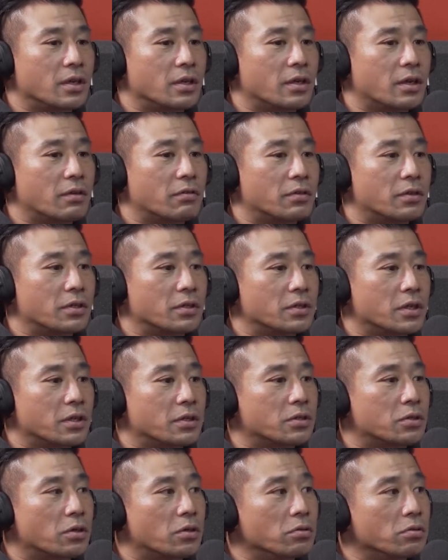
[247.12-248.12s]
that everything
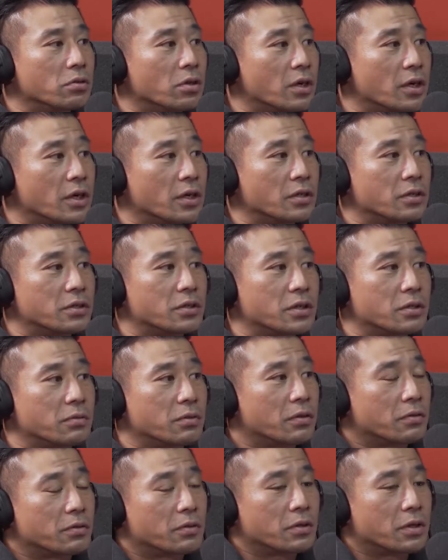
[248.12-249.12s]
that's online, it
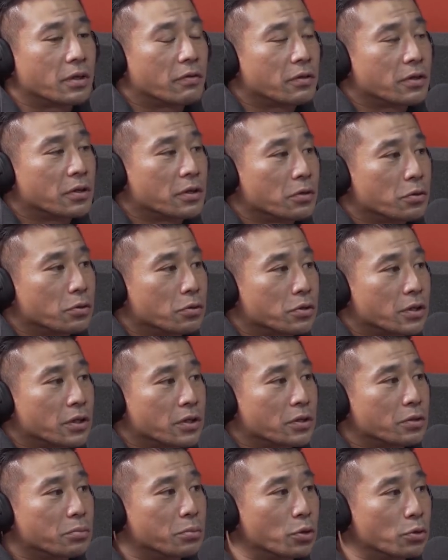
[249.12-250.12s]
seems everything looks
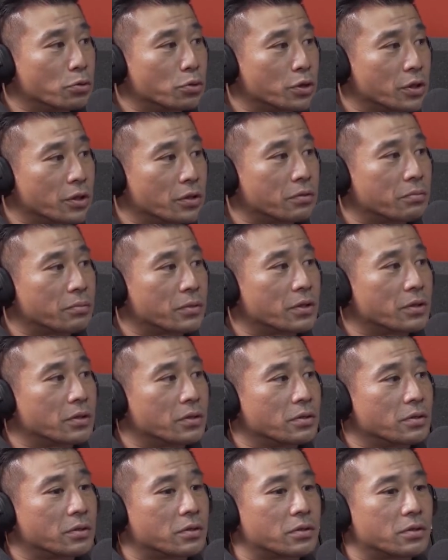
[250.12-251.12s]
like it's bullshit,
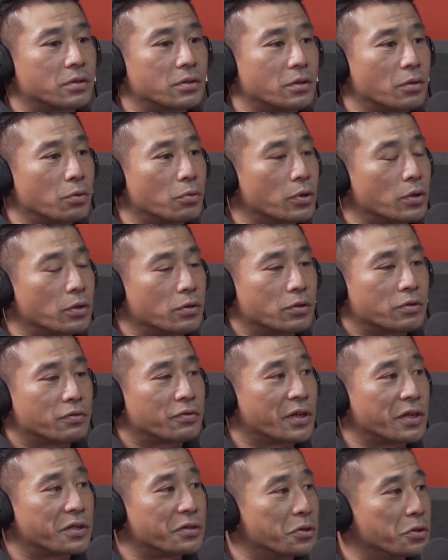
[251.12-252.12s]
because, you know, whether it's
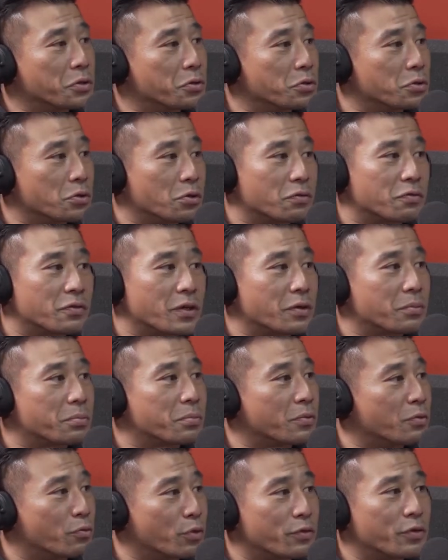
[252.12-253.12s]
fake news or fake
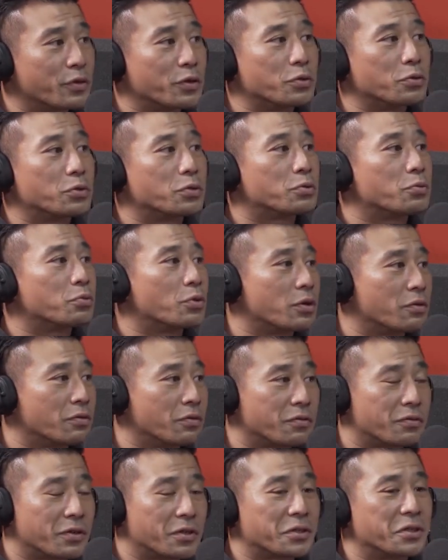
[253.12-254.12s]
reviews, that's
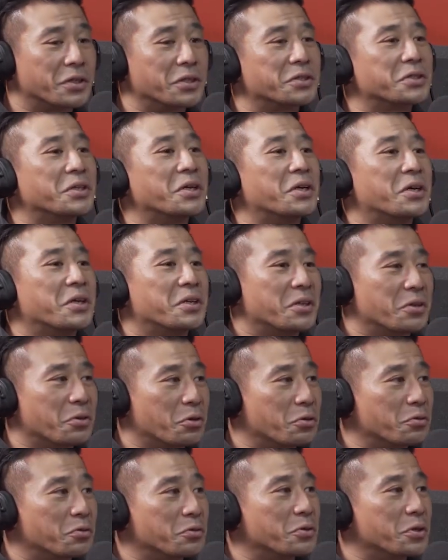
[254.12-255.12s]
whatever the fuck it is,
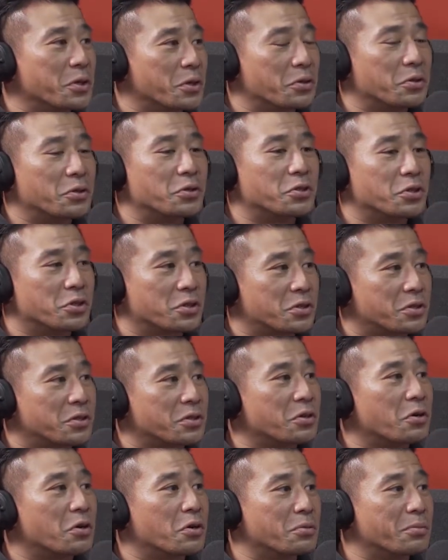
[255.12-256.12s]
they're all you
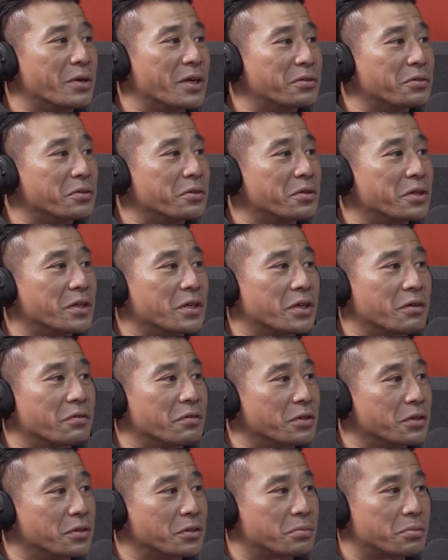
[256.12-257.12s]
just automatically think
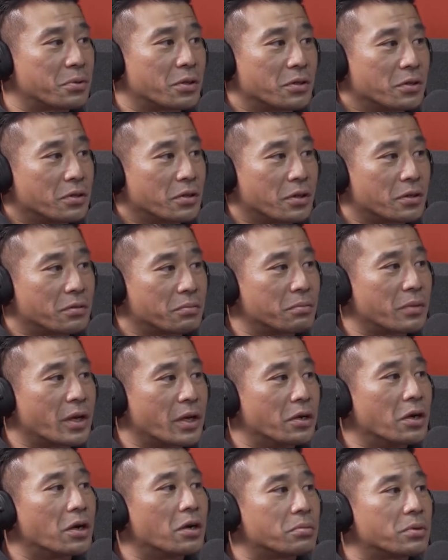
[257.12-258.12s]
everything's probably like
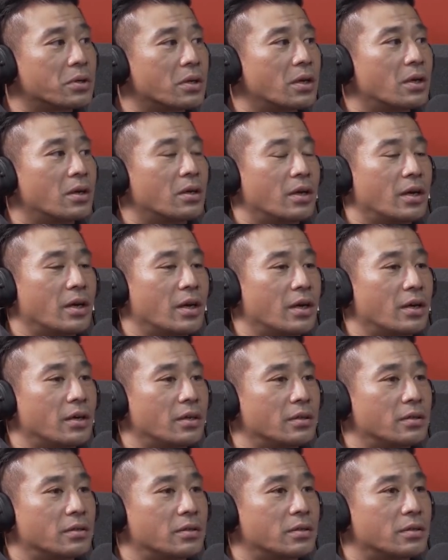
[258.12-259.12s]
made up.
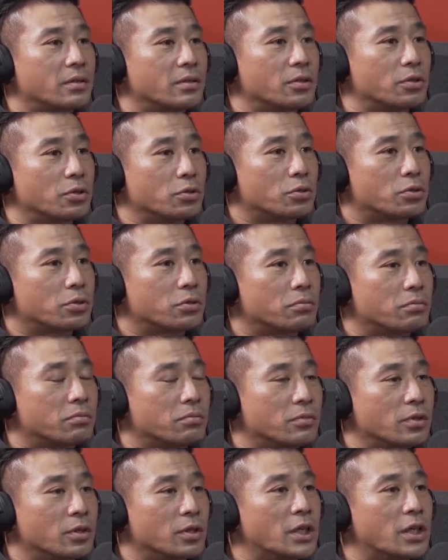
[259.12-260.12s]
And you just
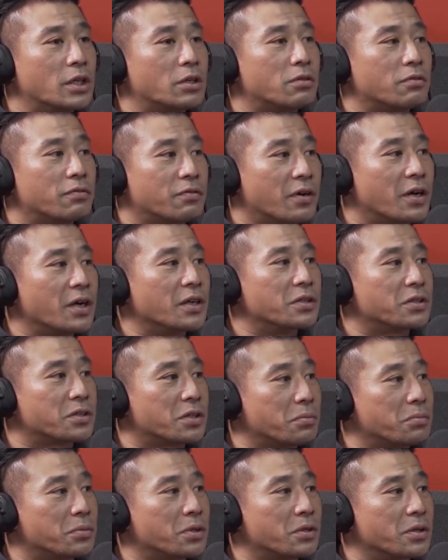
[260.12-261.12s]
need to find
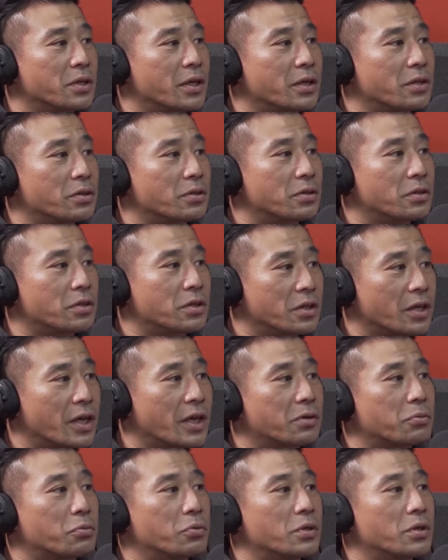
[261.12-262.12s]
something that you can
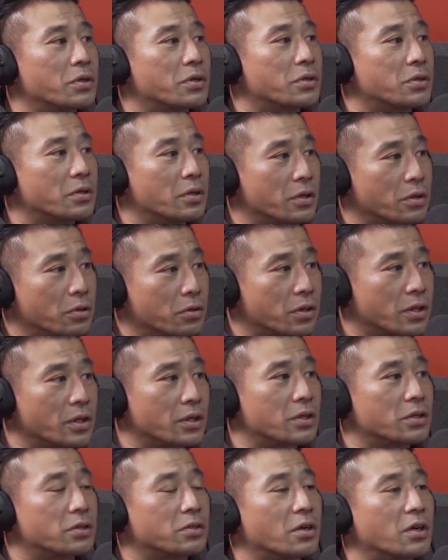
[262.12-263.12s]
connect with, that you
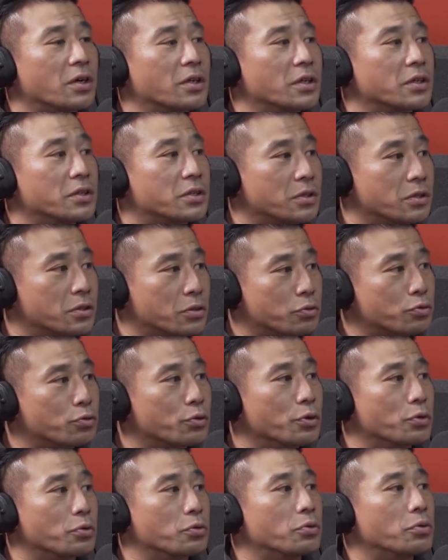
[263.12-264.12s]
think it's honest, it's
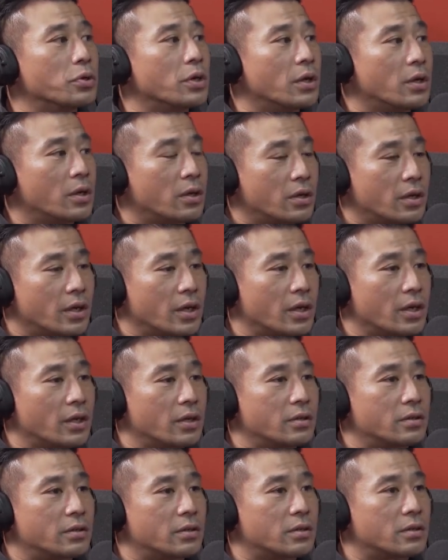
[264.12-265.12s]
true.
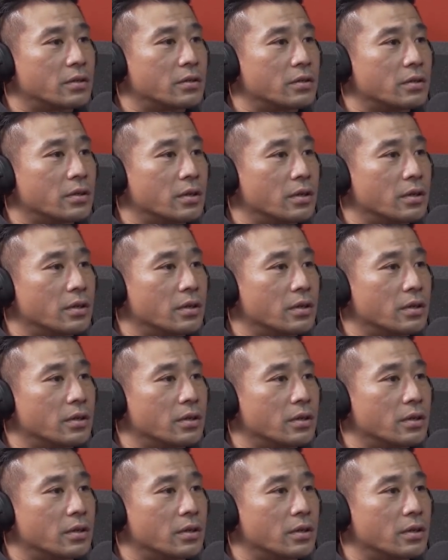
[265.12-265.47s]
And